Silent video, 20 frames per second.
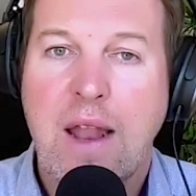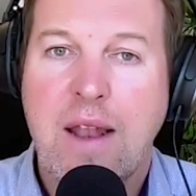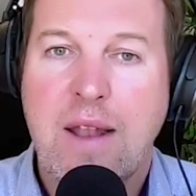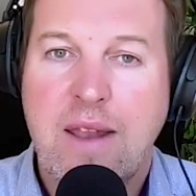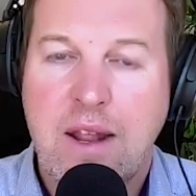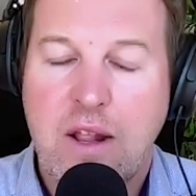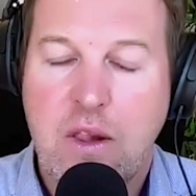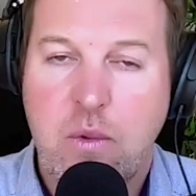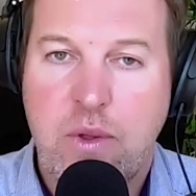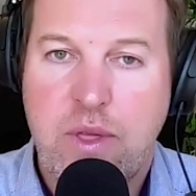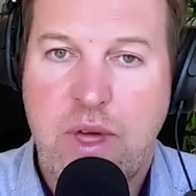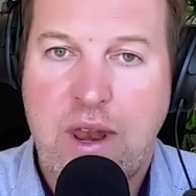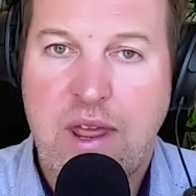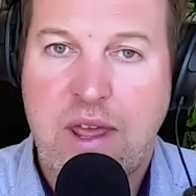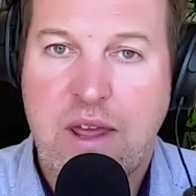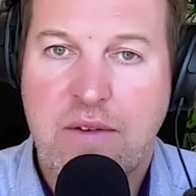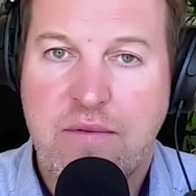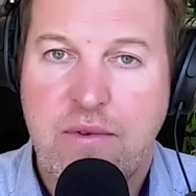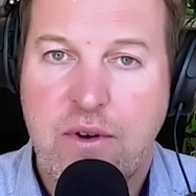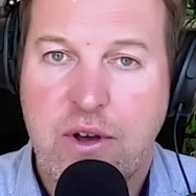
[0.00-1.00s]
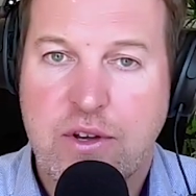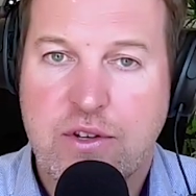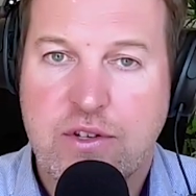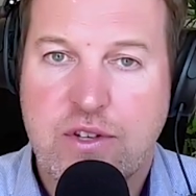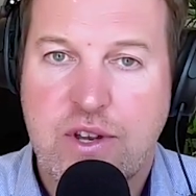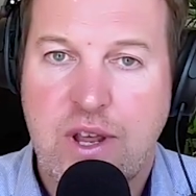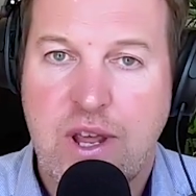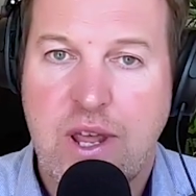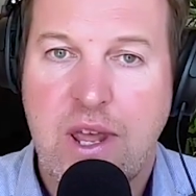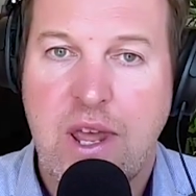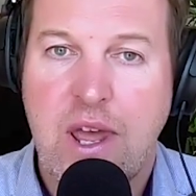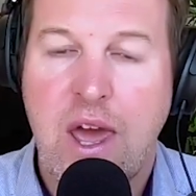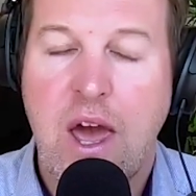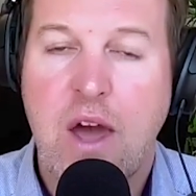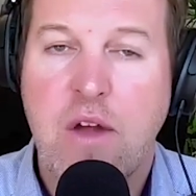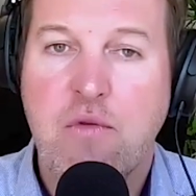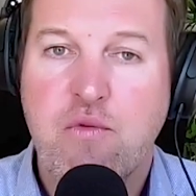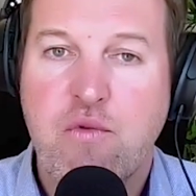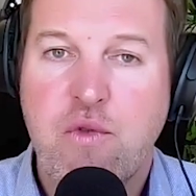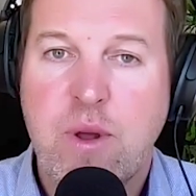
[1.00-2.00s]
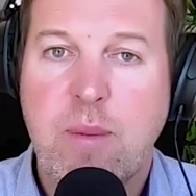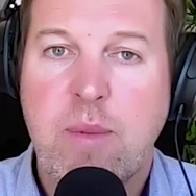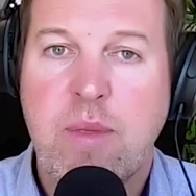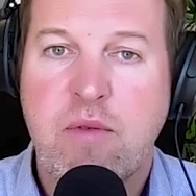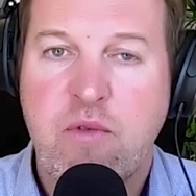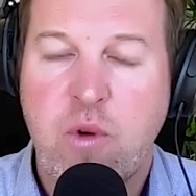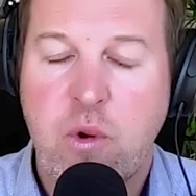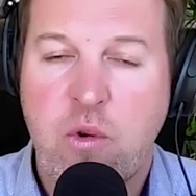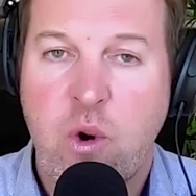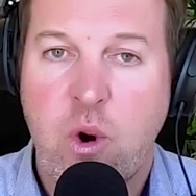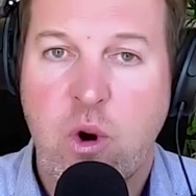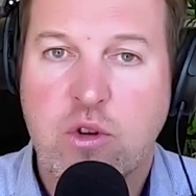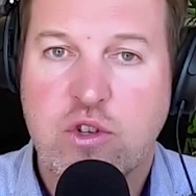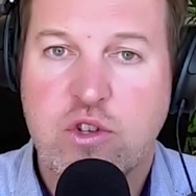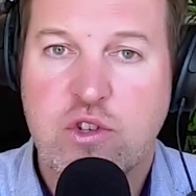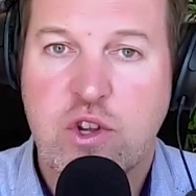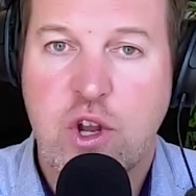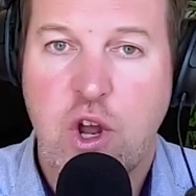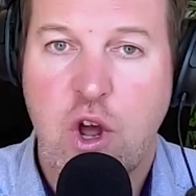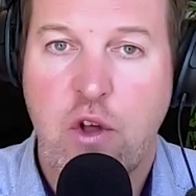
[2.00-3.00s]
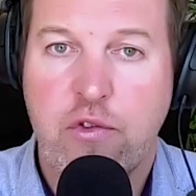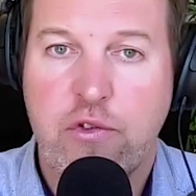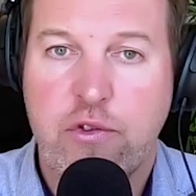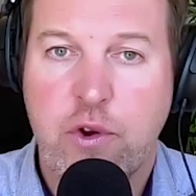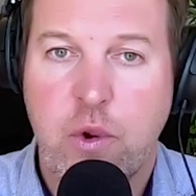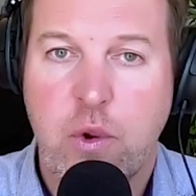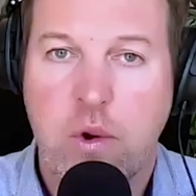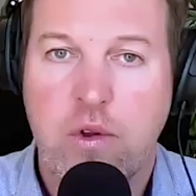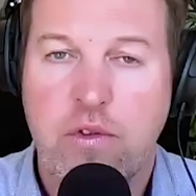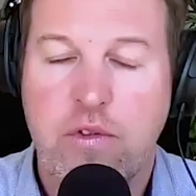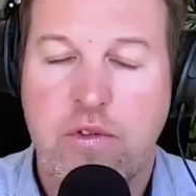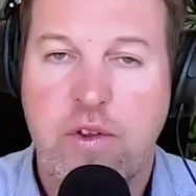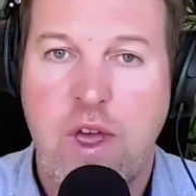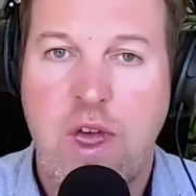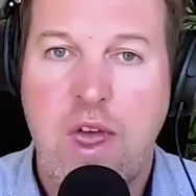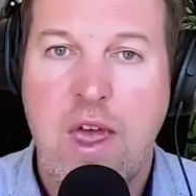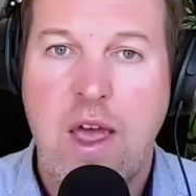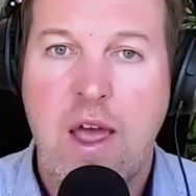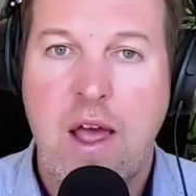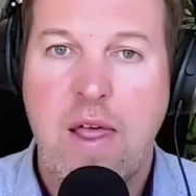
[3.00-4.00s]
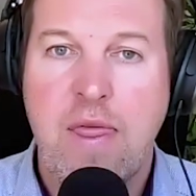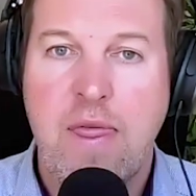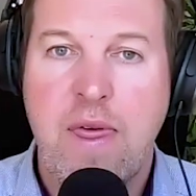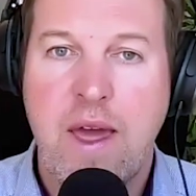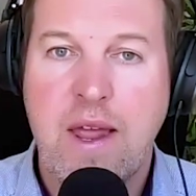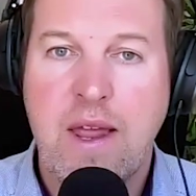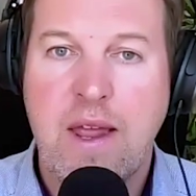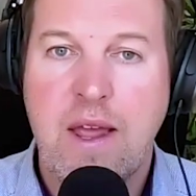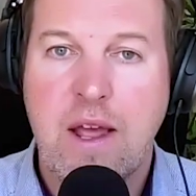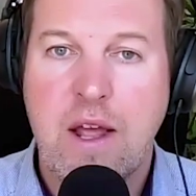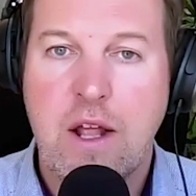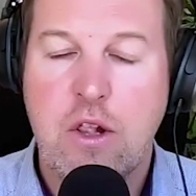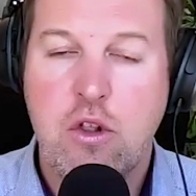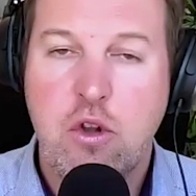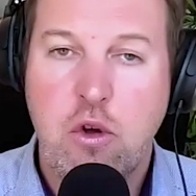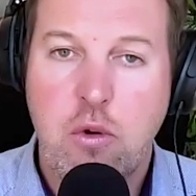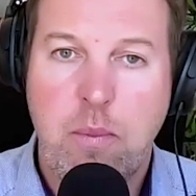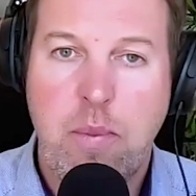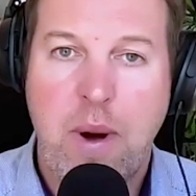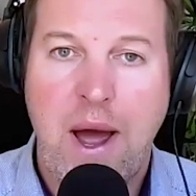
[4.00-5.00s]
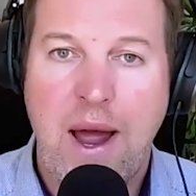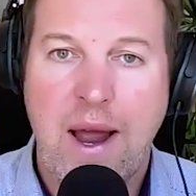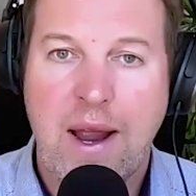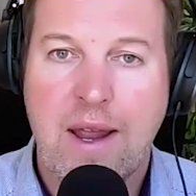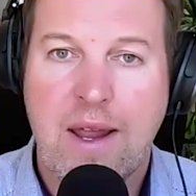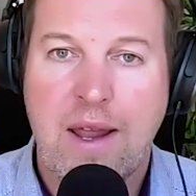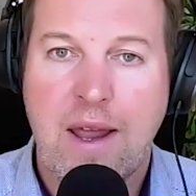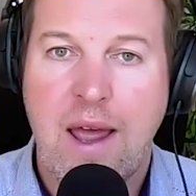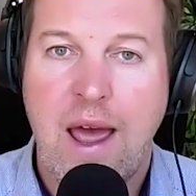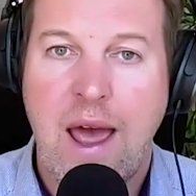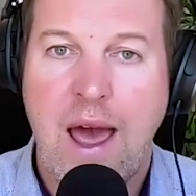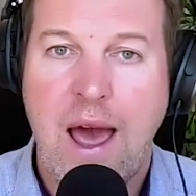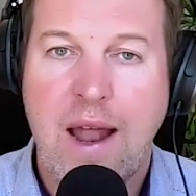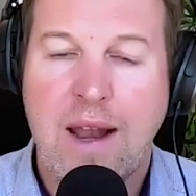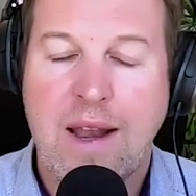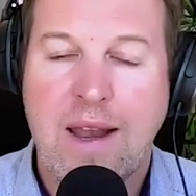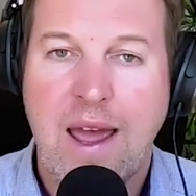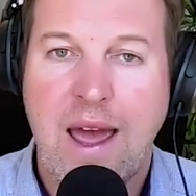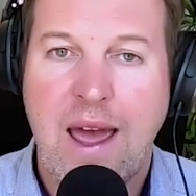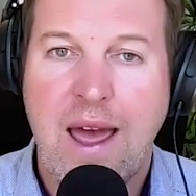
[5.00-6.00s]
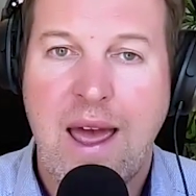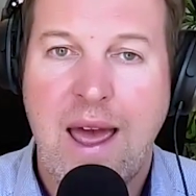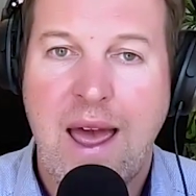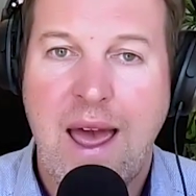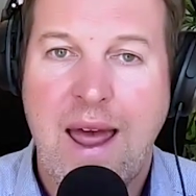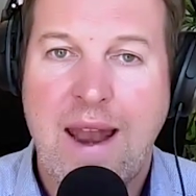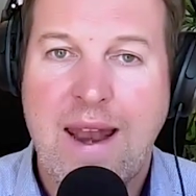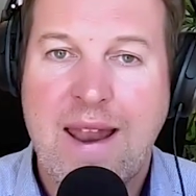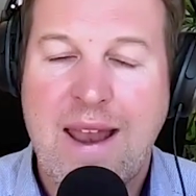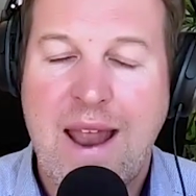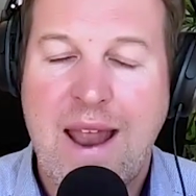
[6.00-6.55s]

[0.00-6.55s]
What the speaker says: deal with any adversity, and reap the rewards as a consequence, they look back and get an